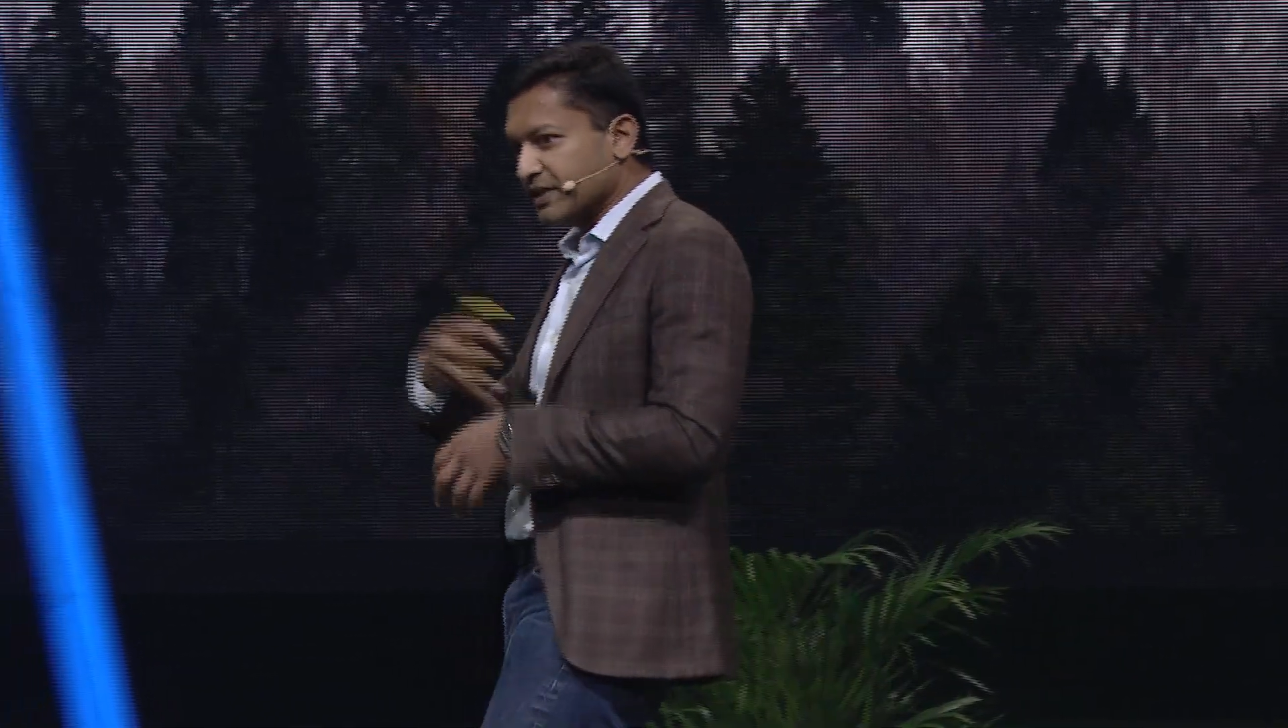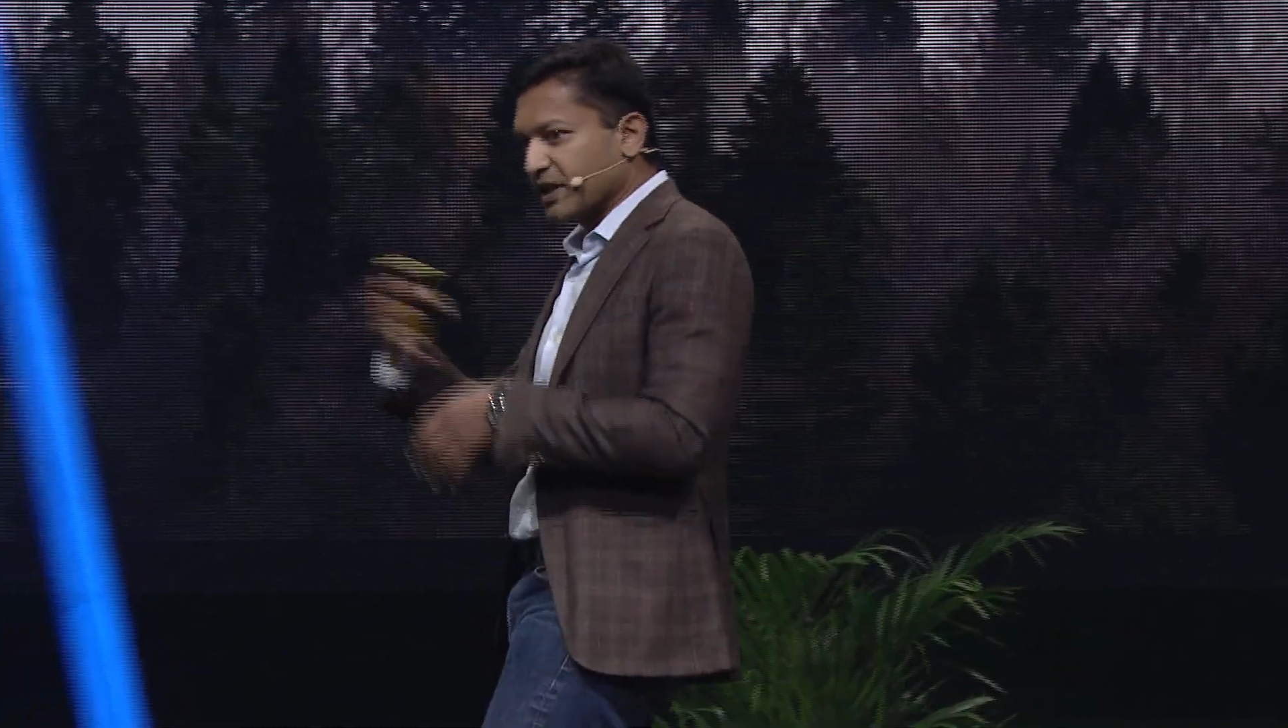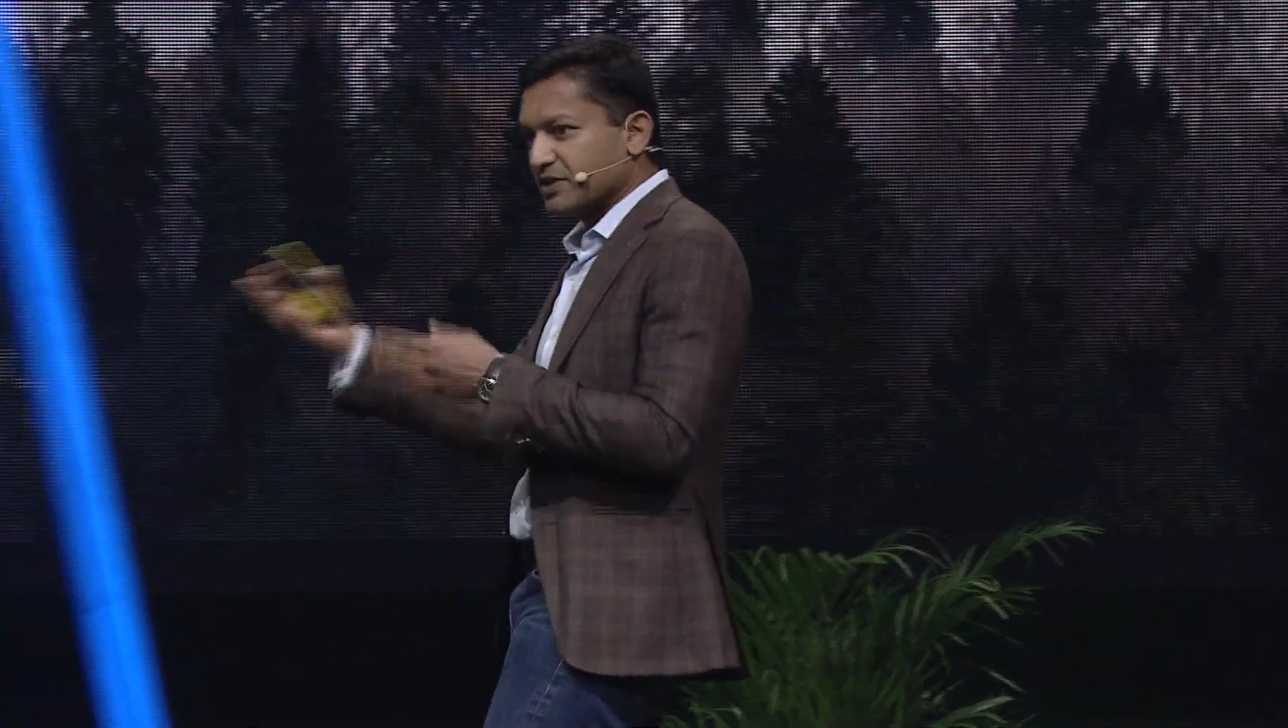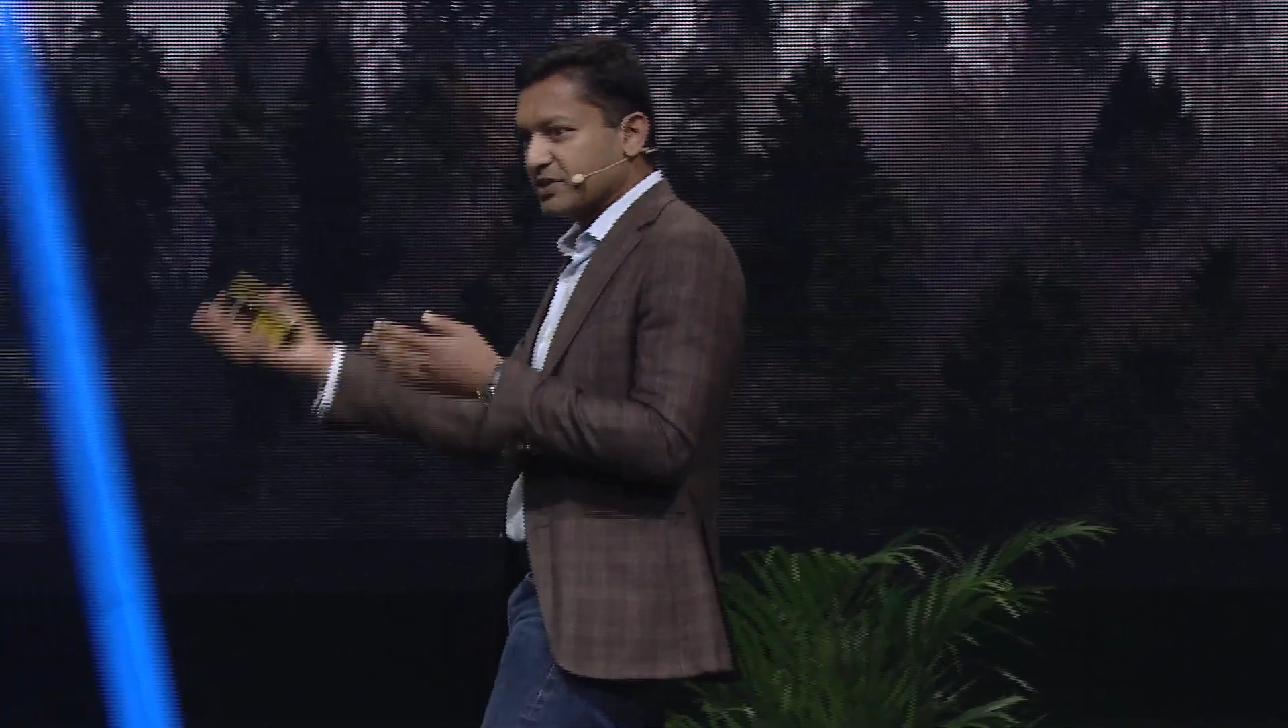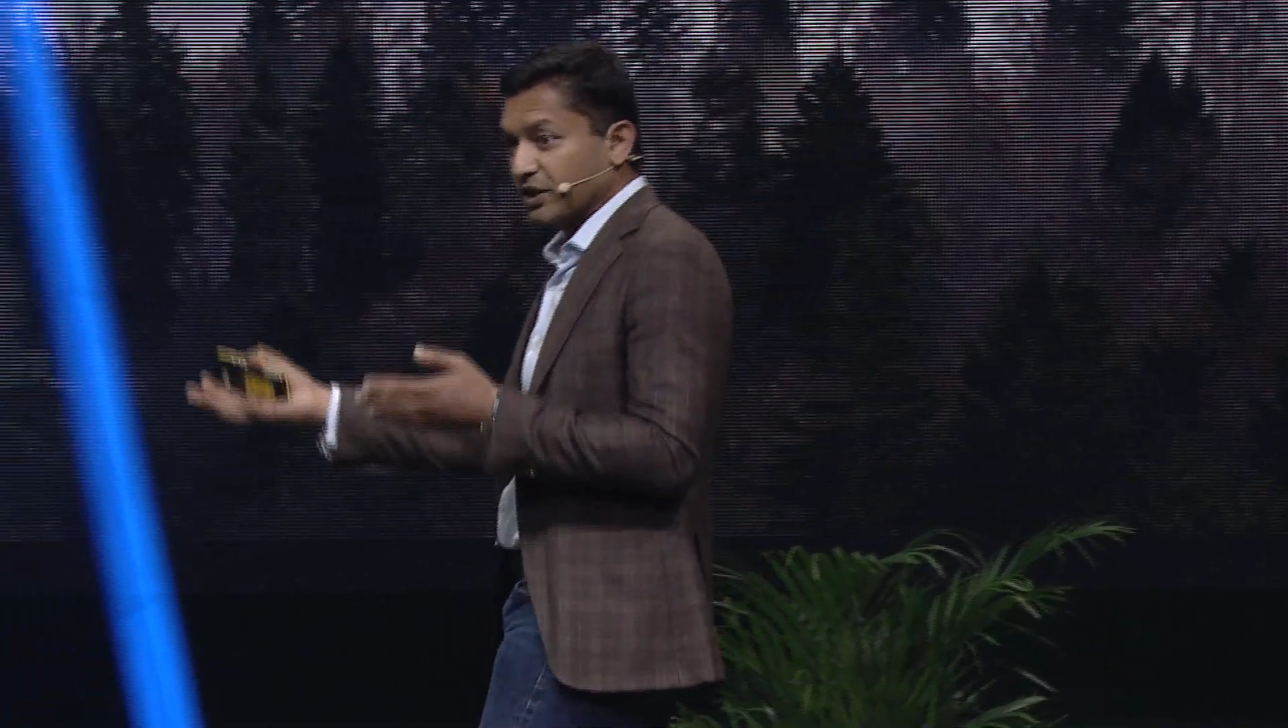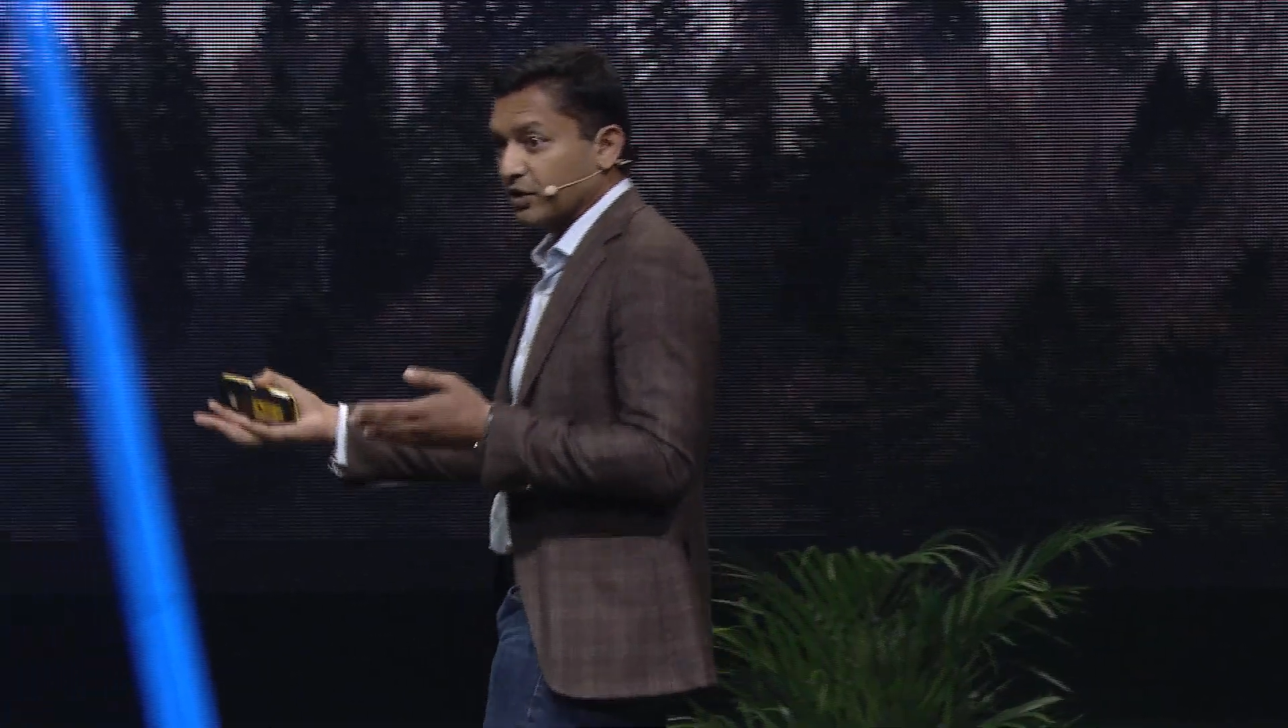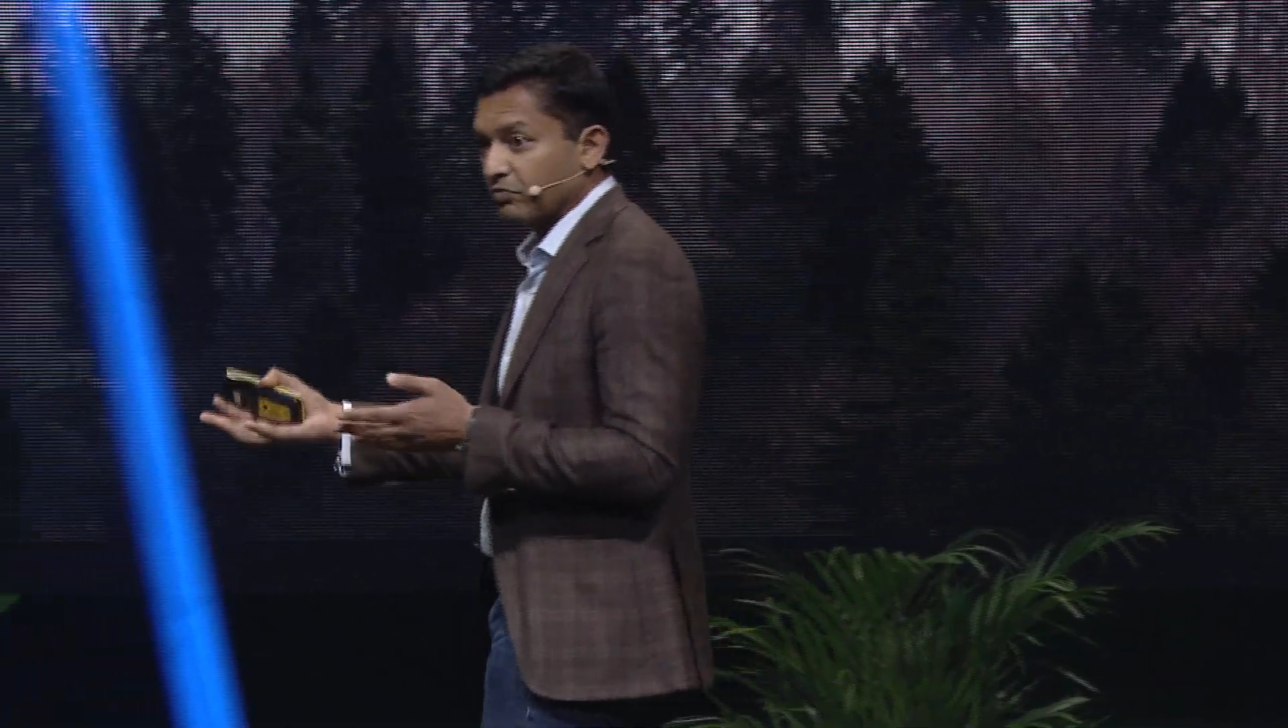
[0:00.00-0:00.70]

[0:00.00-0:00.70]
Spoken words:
and has still